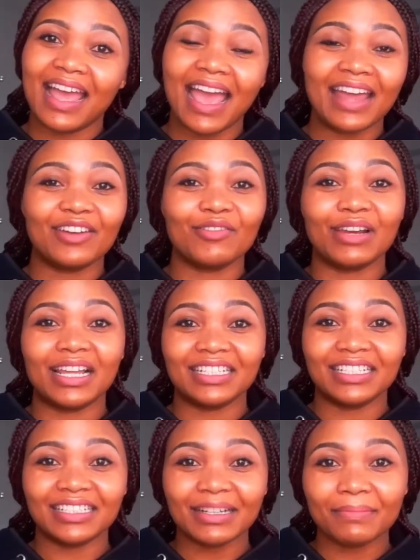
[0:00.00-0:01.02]
and
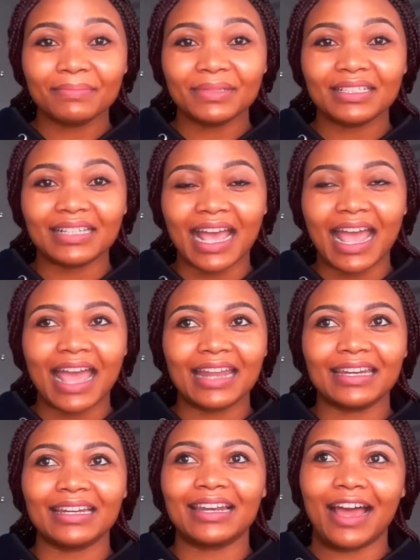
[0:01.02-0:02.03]
relationships
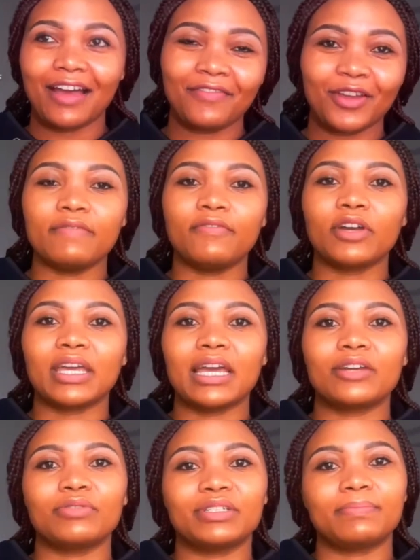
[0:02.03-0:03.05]
and love and
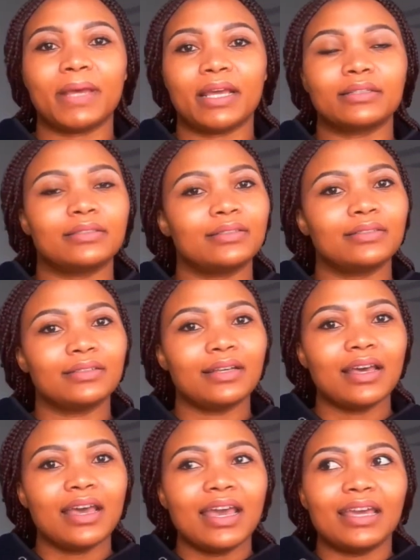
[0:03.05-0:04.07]
forget respect.
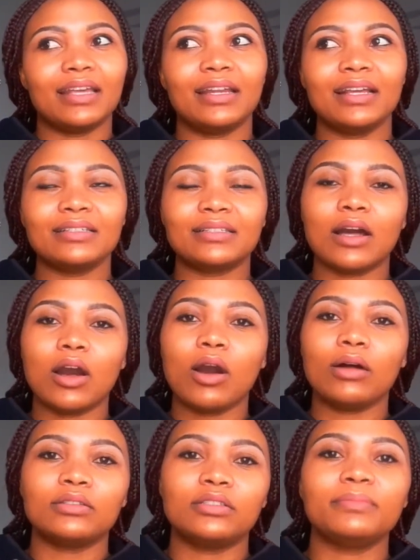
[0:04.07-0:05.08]
It is the
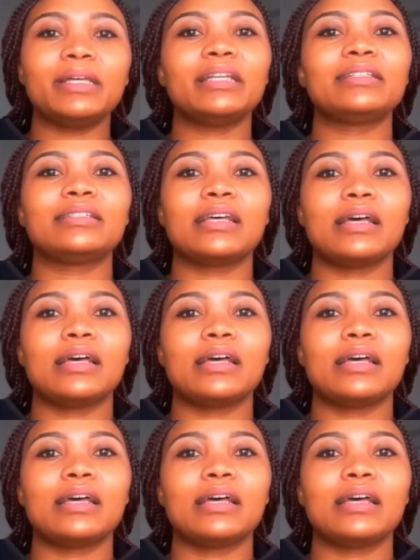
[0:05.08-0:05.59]
ultimate